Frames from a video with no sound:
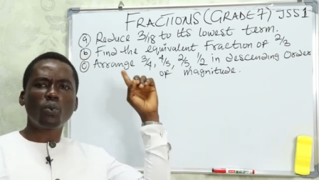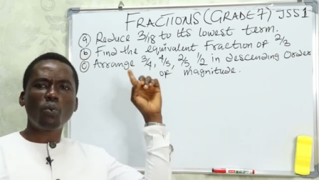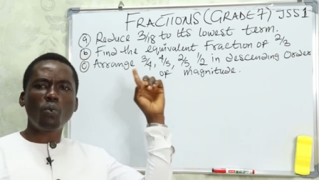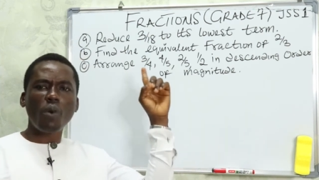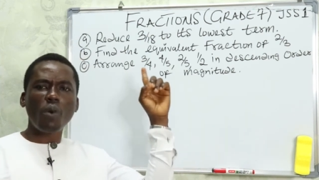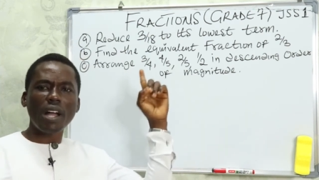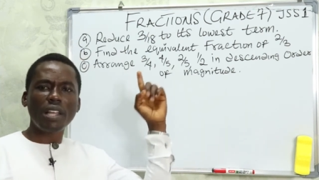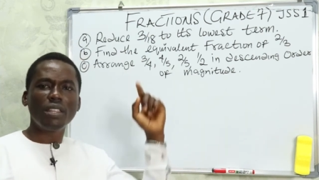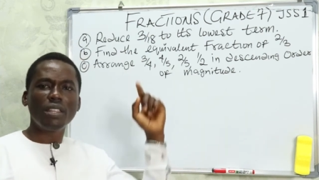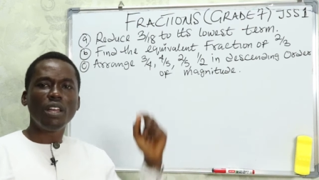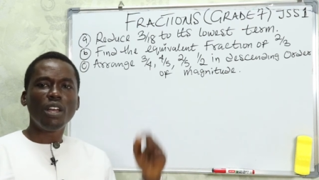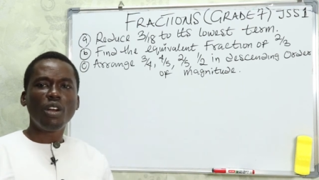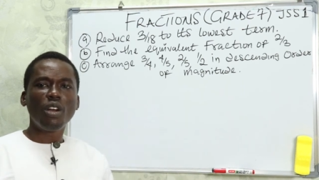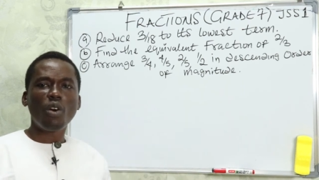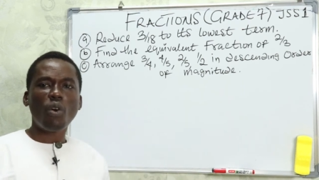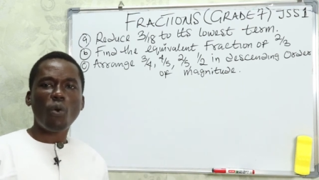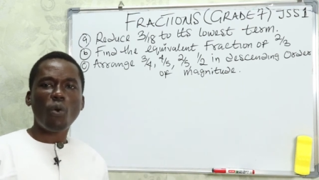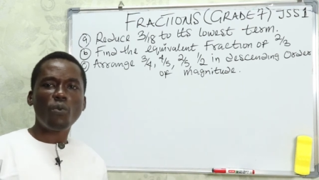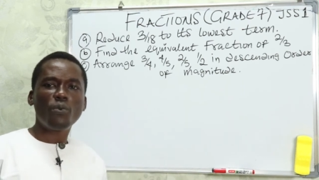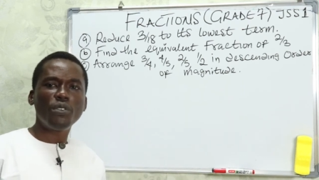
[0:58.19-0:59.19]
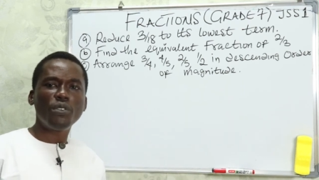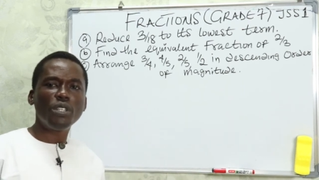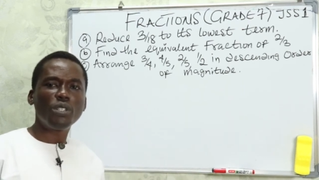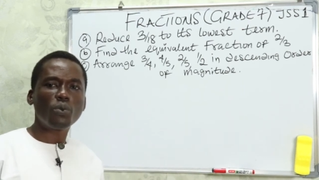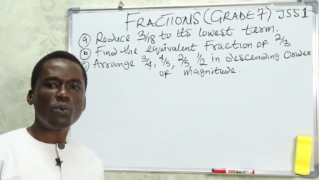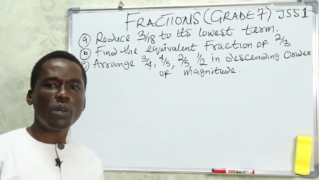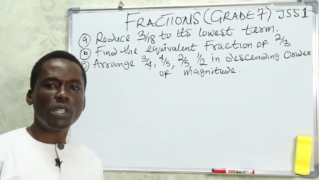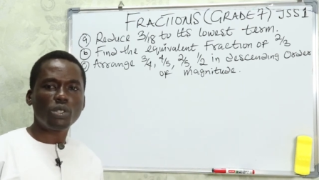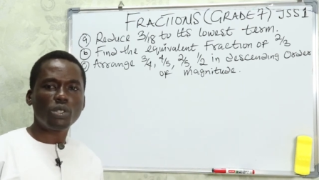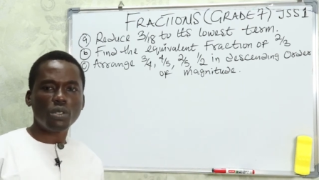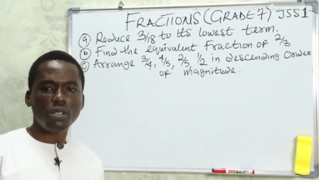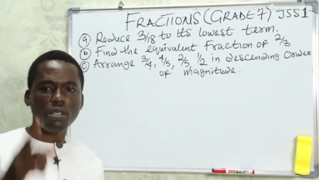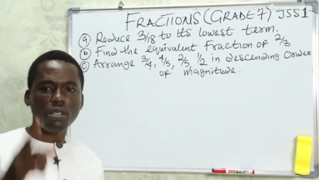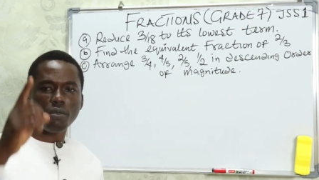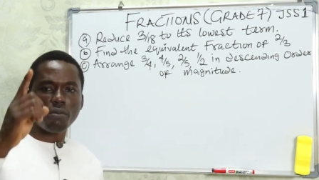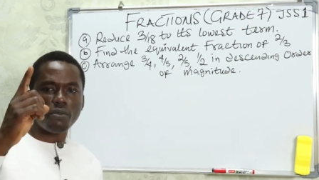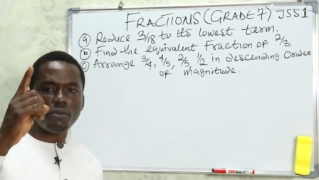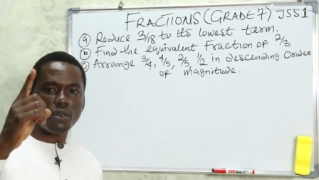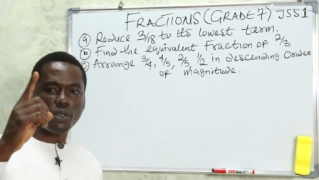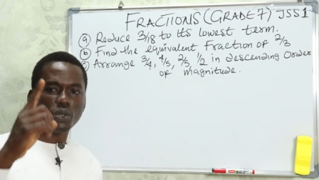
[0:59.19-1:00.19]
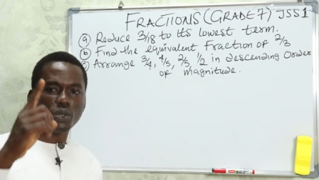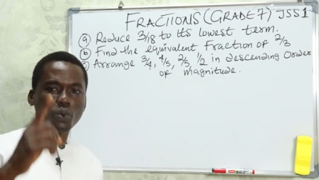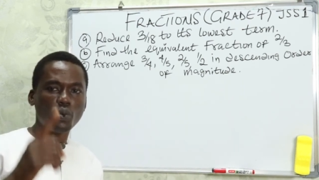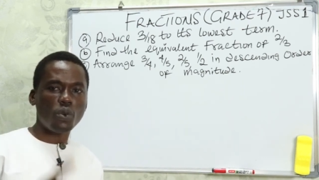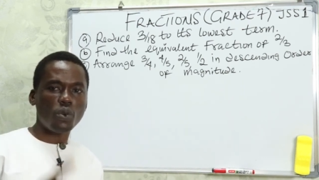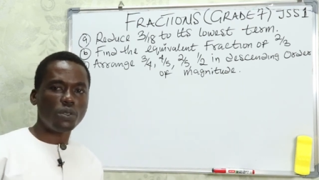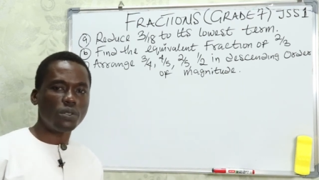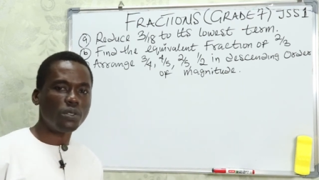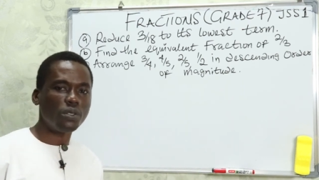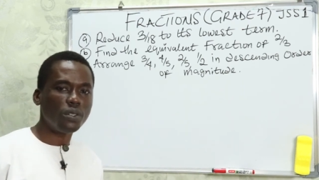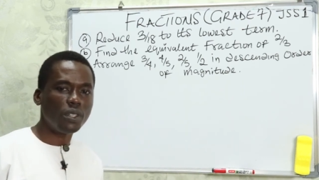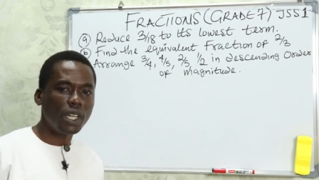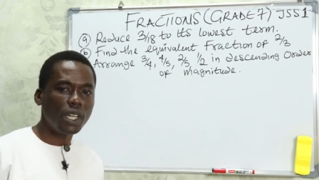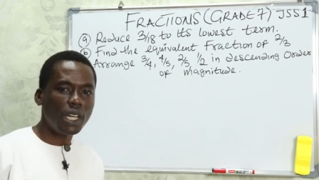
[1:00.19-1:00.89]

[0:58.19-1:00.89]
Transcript: one of these questions, the first one.